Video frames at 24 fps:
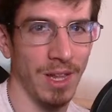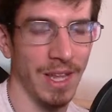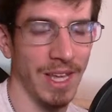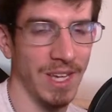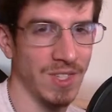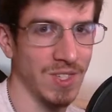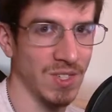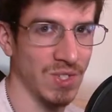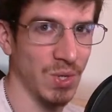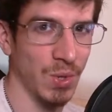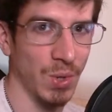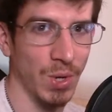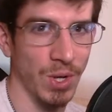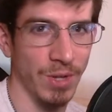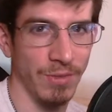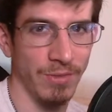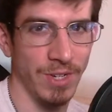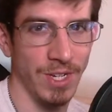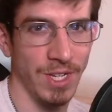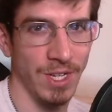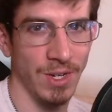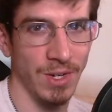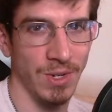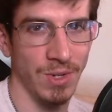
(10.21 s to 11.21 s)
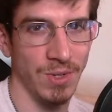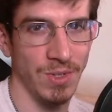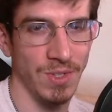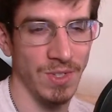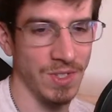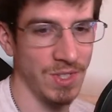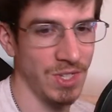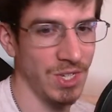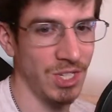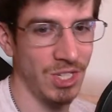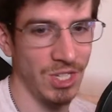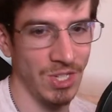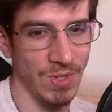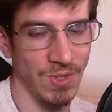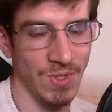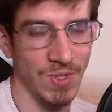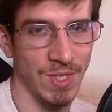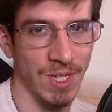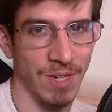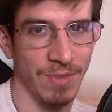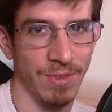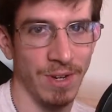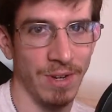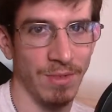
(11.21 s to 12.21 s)
tutorial videos and teaching you
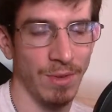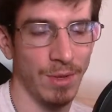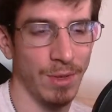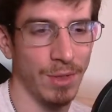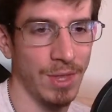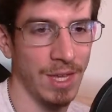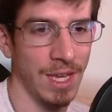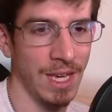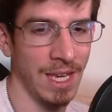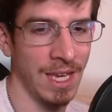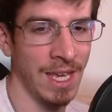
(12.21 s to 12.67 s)
stuff and everything,